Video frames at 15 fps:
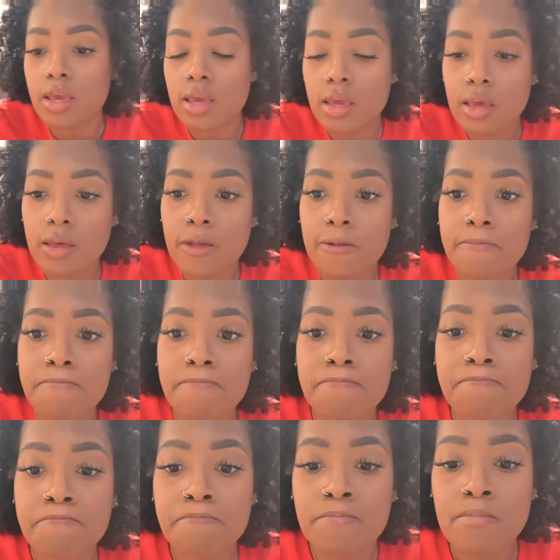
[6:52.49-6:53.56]
and
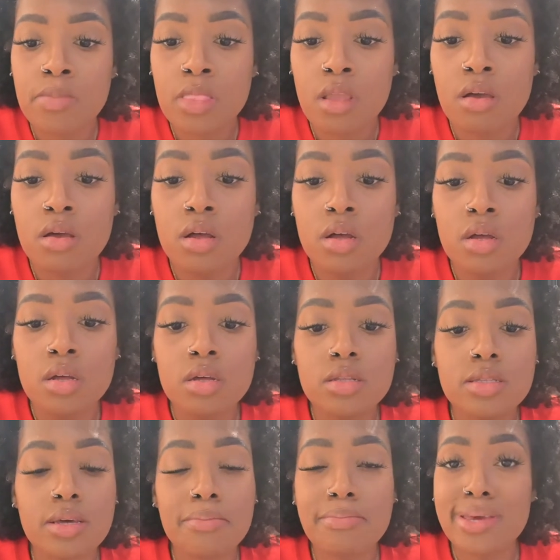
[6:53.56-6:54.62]

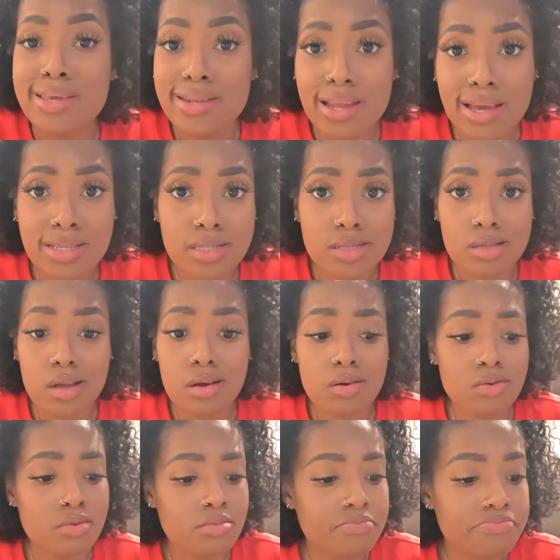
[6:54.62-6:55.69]
the midnight
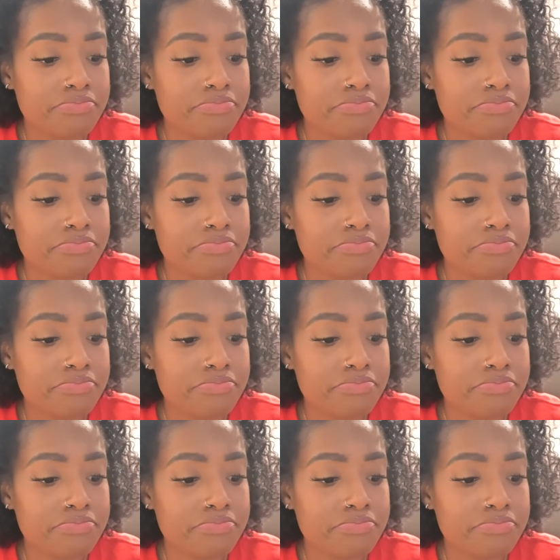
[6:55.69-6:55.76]
snow